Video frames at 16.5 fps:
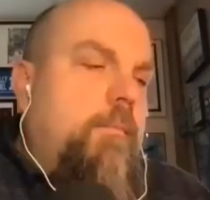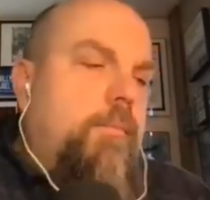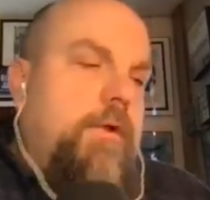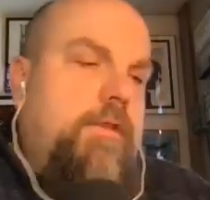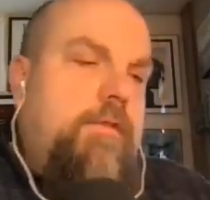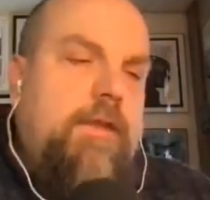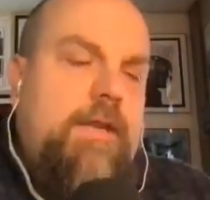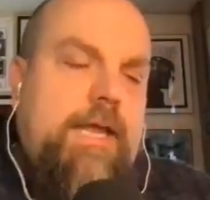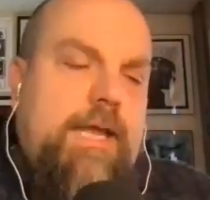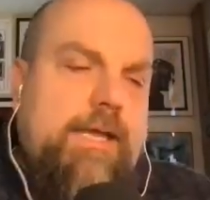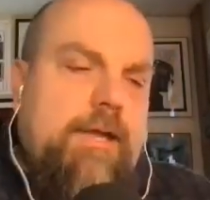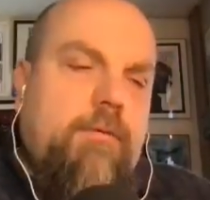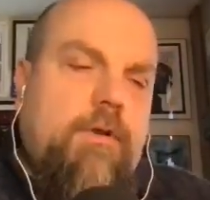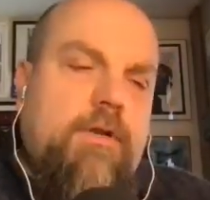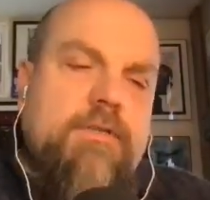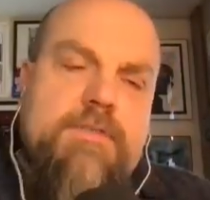But today,
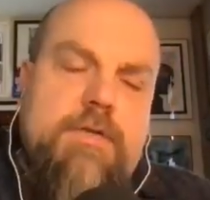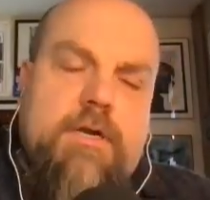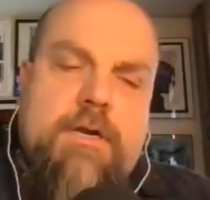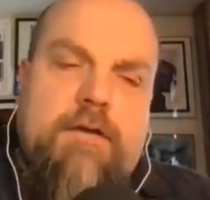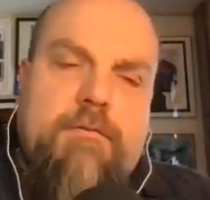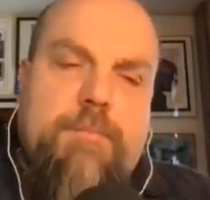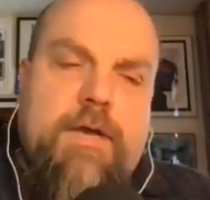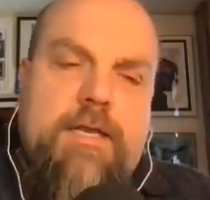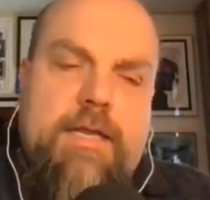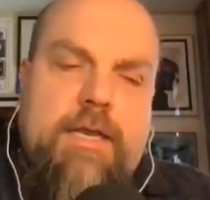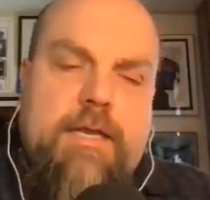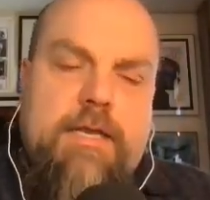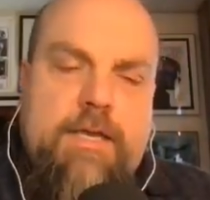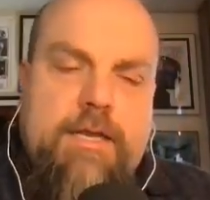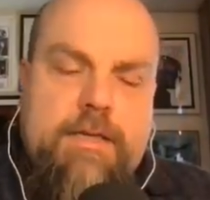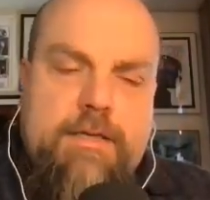I want to start off by
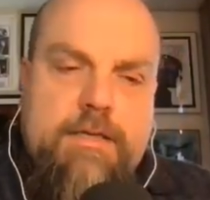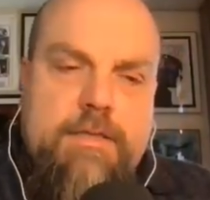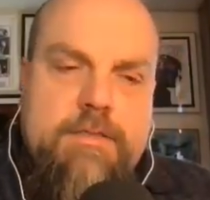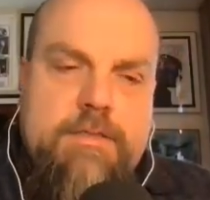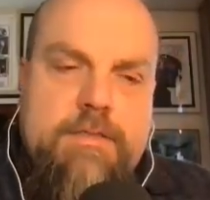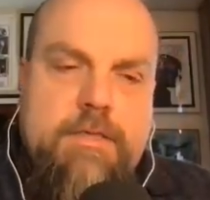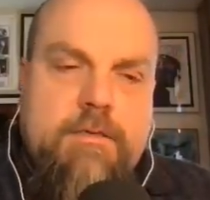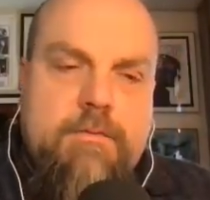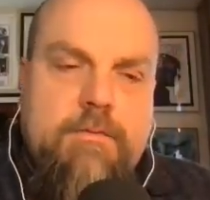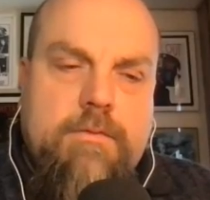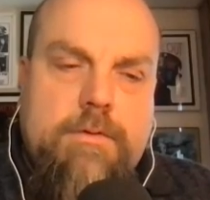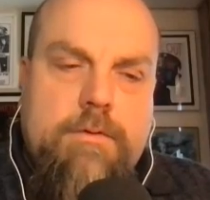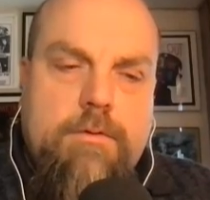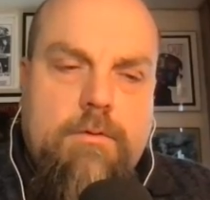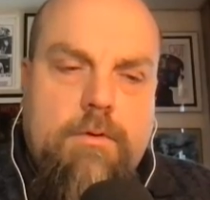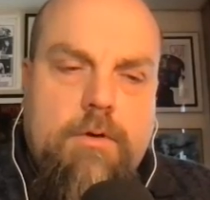dedicating this
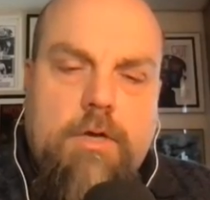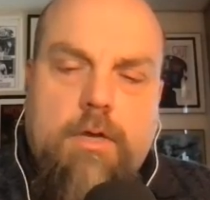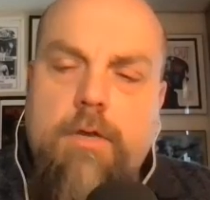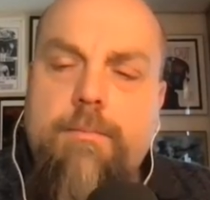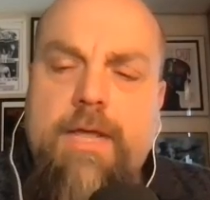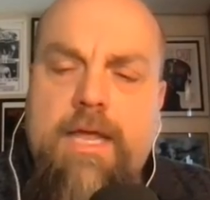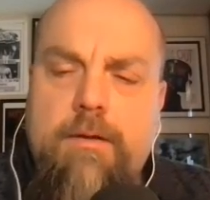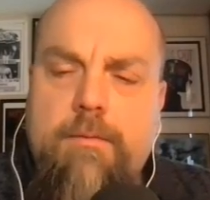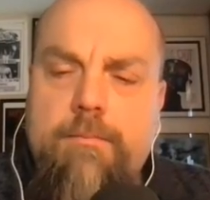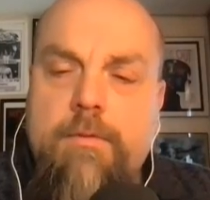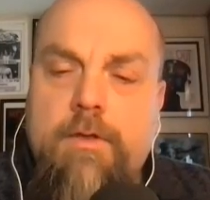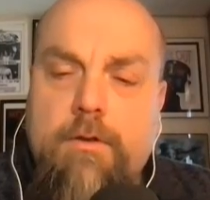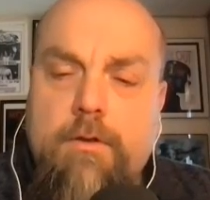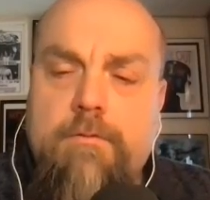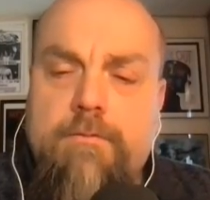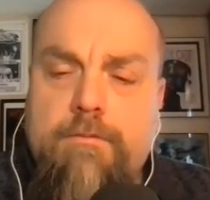to a good man,
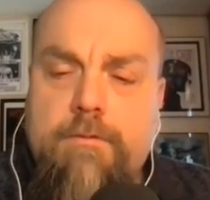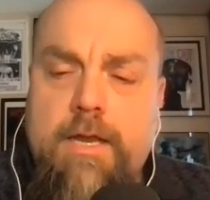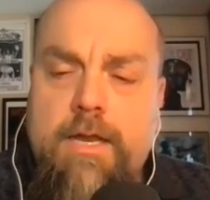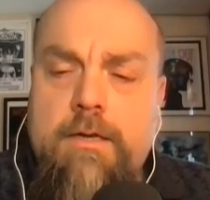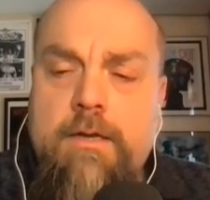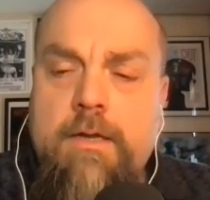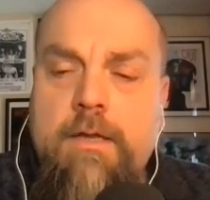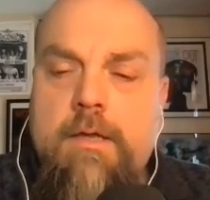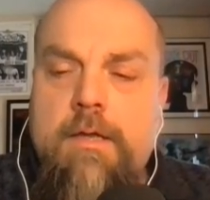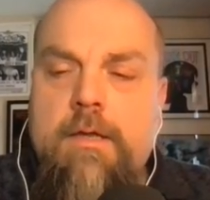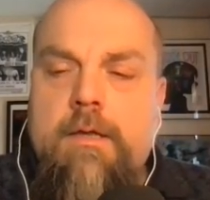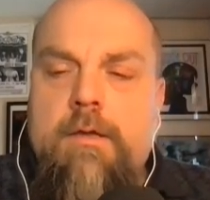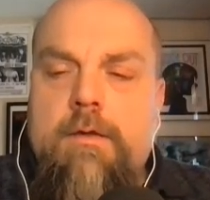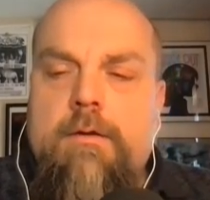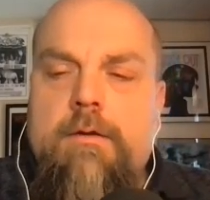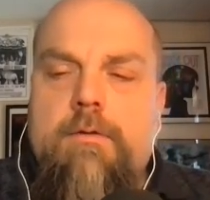a good friend
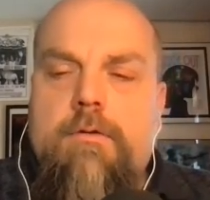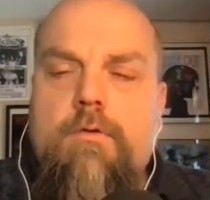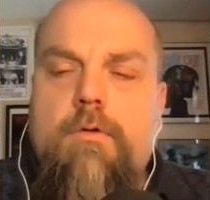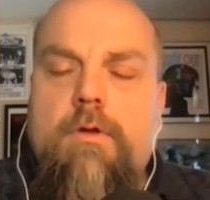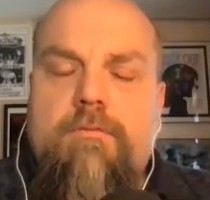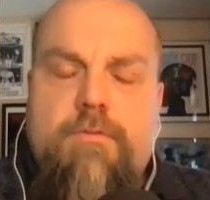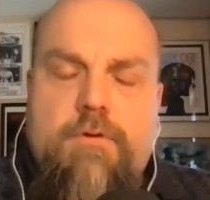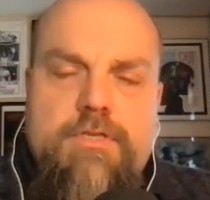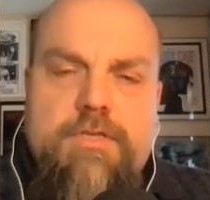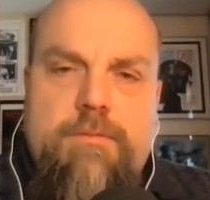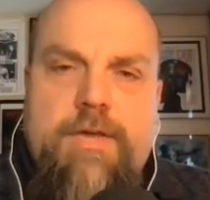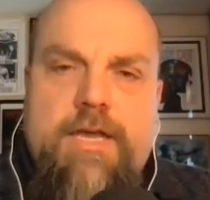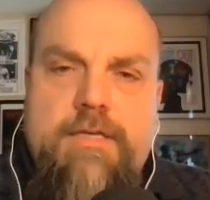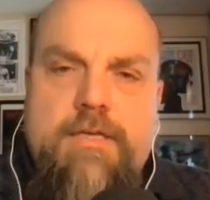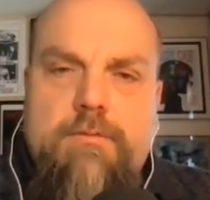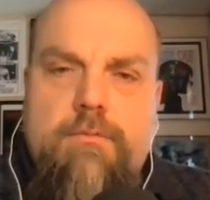who unfortunately
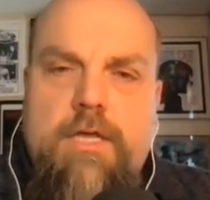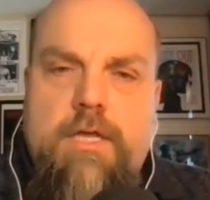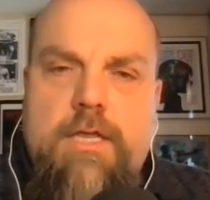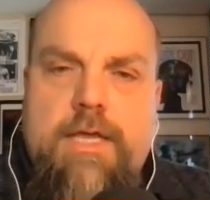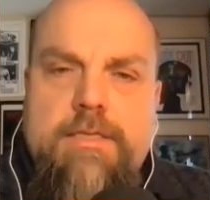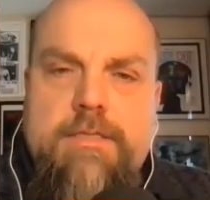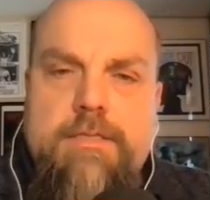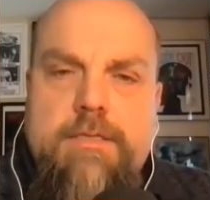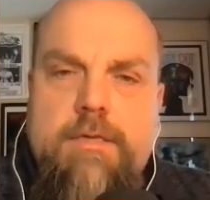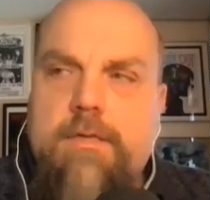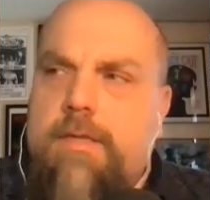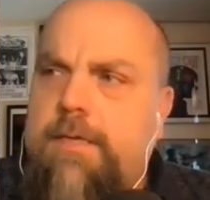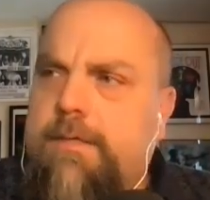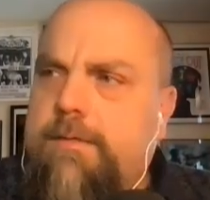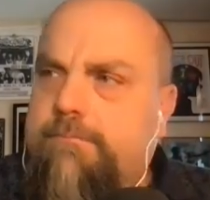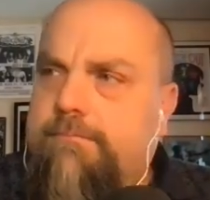passed away
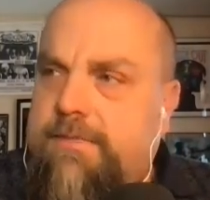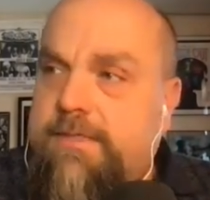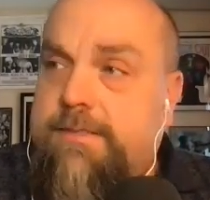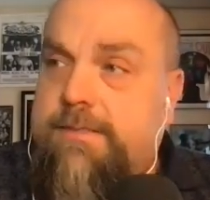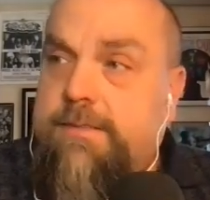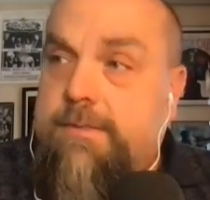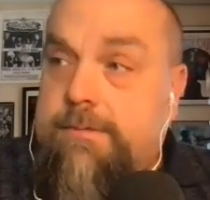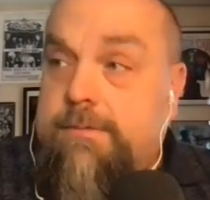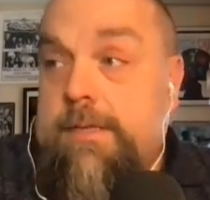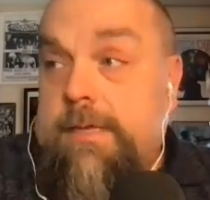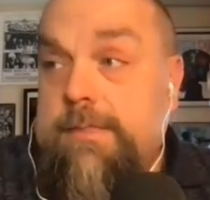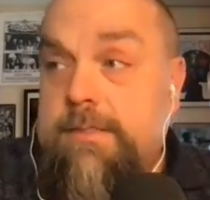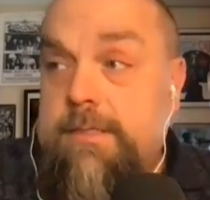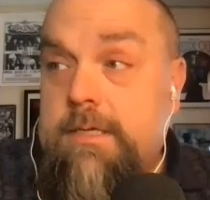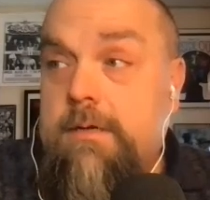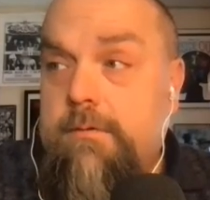
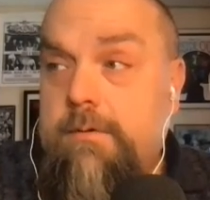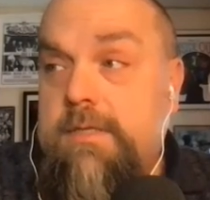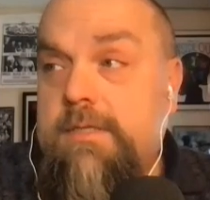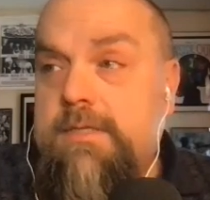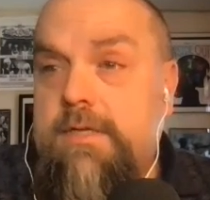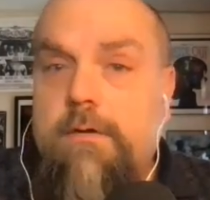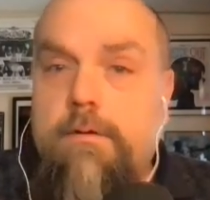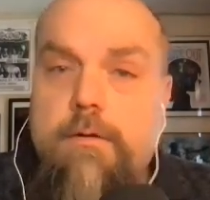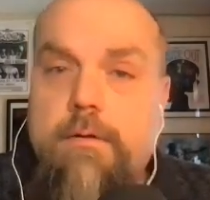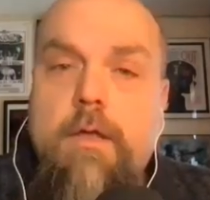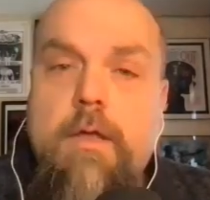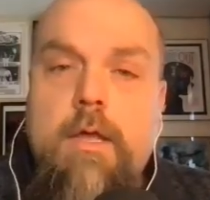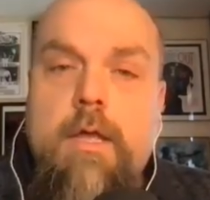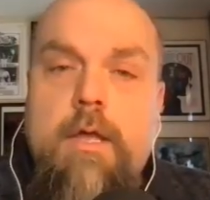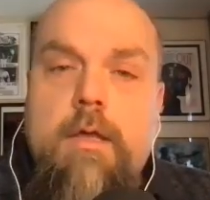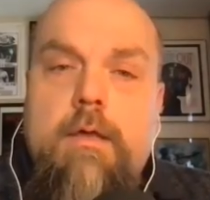this year.
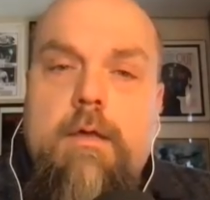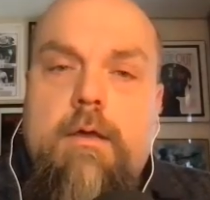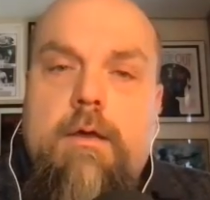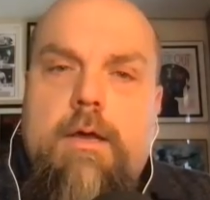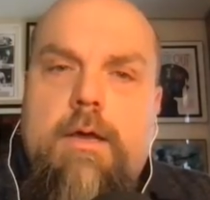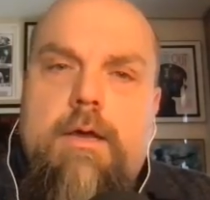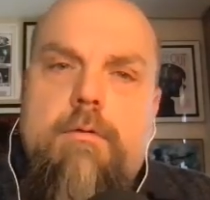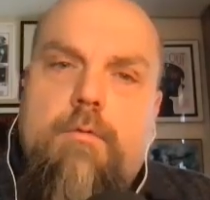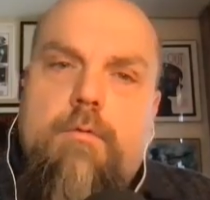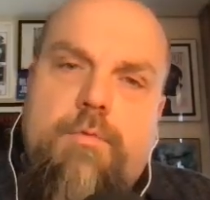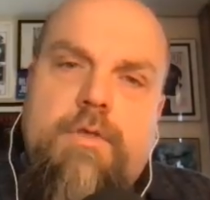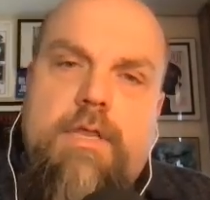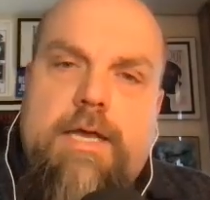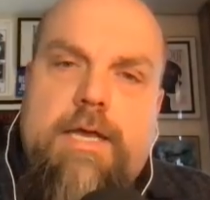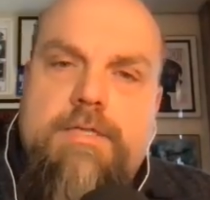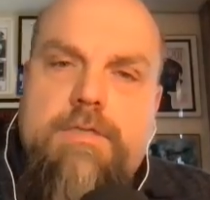Will
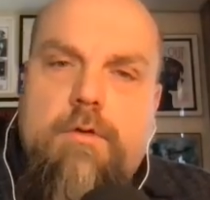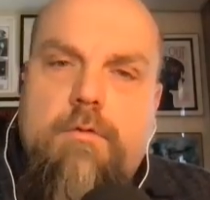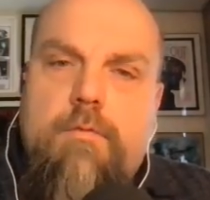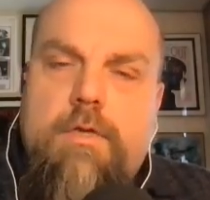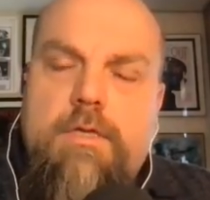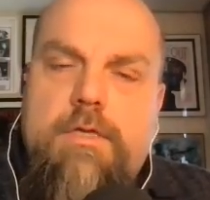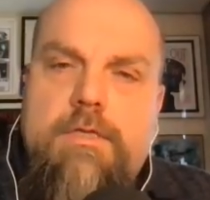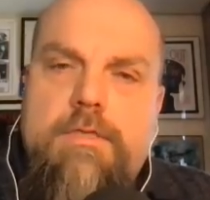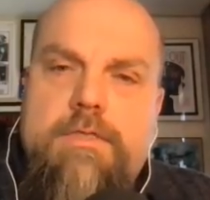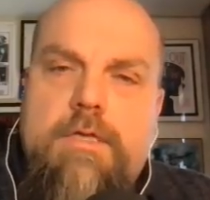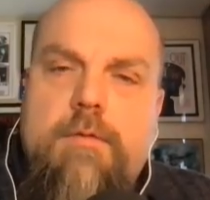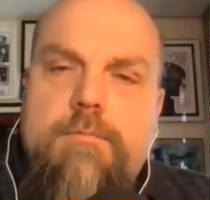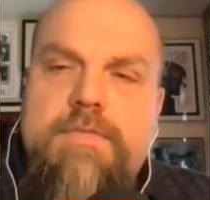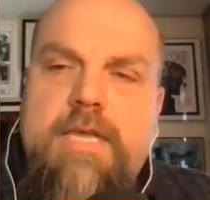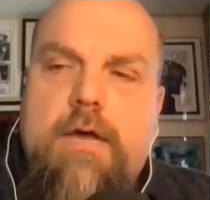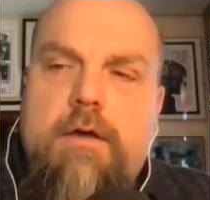be last year when this
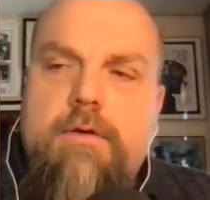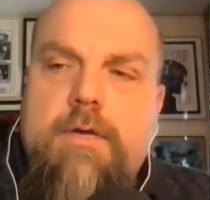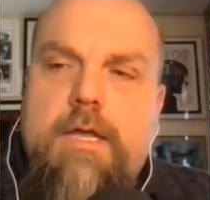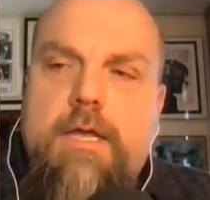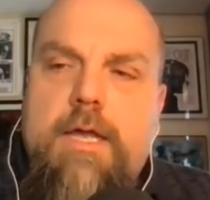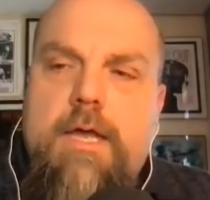comes out.